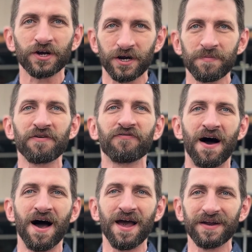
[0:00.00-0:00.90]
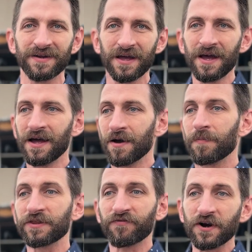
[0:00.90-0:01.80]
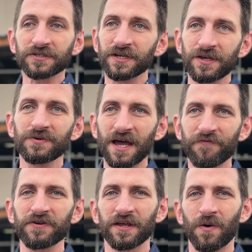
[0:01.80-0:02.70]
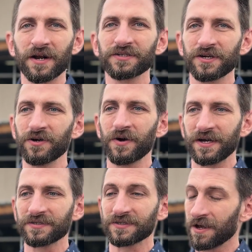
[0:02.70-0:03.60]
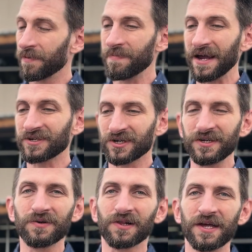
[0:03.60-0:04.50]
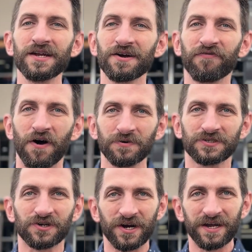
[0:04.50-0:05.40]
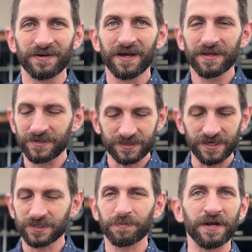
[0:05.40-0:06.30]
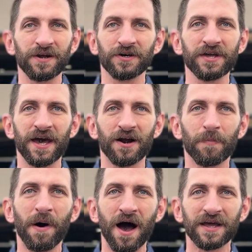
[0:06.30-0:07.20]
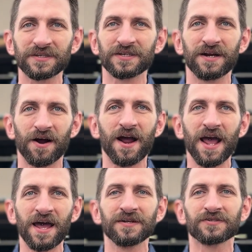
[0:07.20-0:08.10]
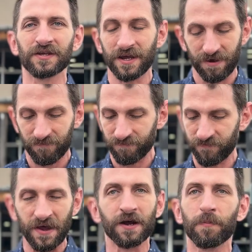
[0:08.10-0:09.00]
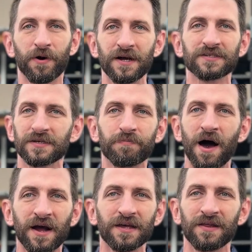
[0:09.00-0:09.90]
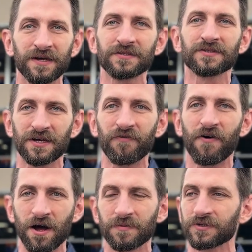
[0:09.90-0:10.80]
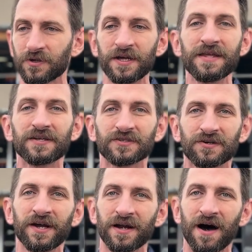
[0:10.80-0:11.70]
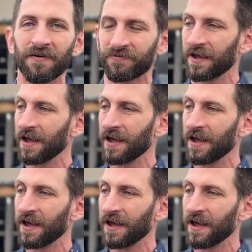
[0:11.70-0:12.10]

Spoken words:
You're going to be fine. But the first thing you definitely want to do is make sure you clean your phone screen. These things spend all day in our pockets and in our hands, so they get fingerprints and pocket lint and stuff on them, so clean that screen off.